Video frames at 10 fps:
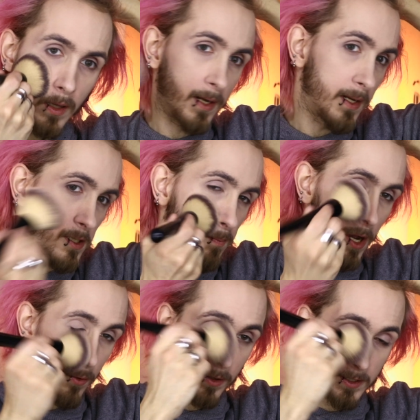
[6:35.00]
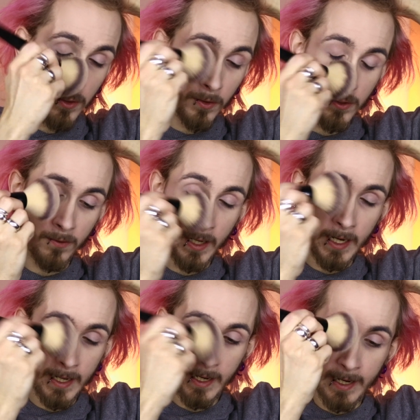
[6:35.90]
And this powder is also
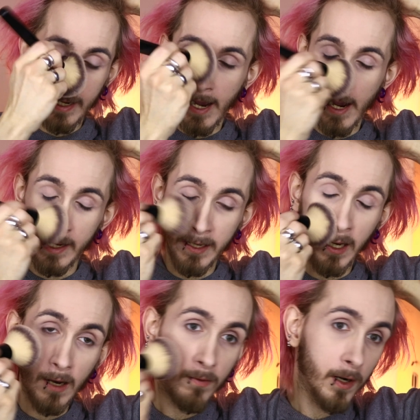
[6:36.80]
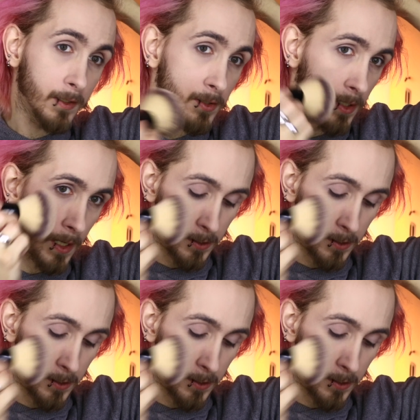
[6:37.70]
really high coverage,